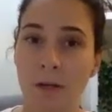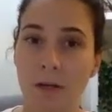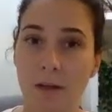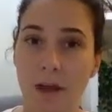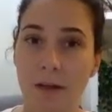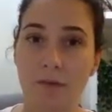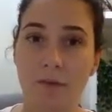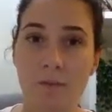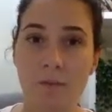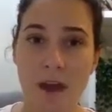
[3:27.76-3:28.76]
Okay,
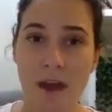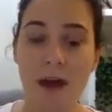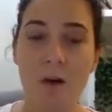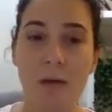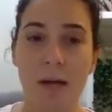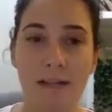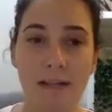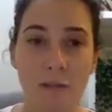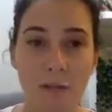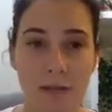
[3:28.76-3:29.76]
from now
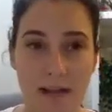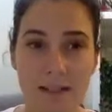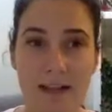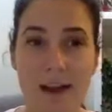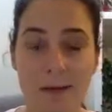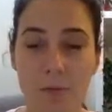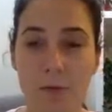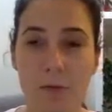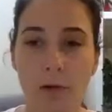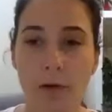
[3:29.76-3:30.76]
until next
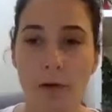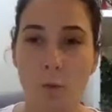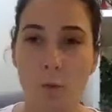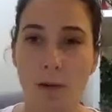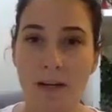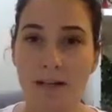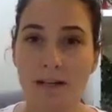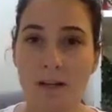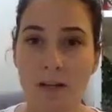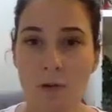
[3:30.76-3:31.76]
April, what is
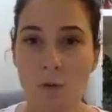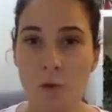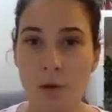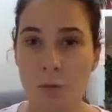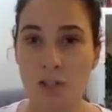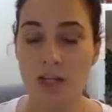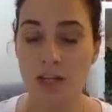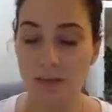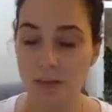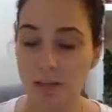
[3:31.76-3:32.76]
it that you want to
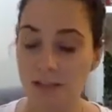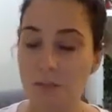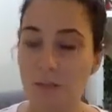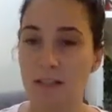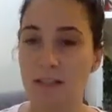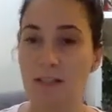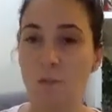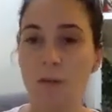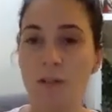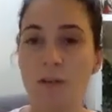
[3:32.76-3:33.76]
achieve in this business?
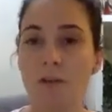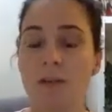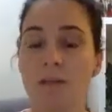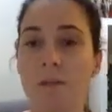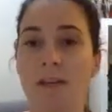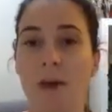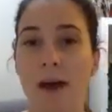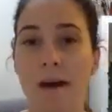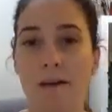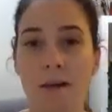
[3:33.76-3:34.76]
What's going to be your
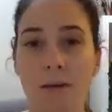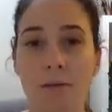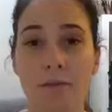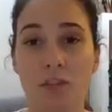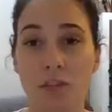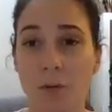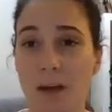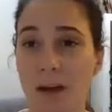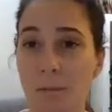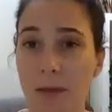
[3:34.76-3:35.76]
outcome for
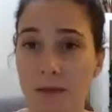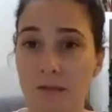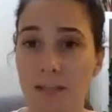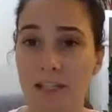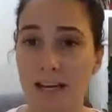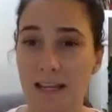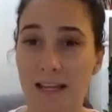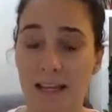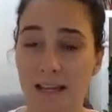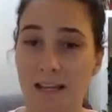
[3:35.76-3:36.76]
showing up every day in
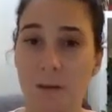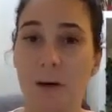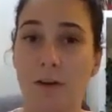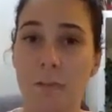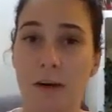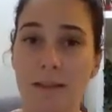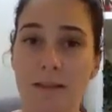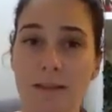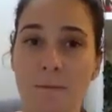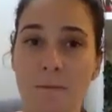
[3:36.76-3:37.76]
the next 12
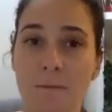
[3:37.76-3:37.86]
months?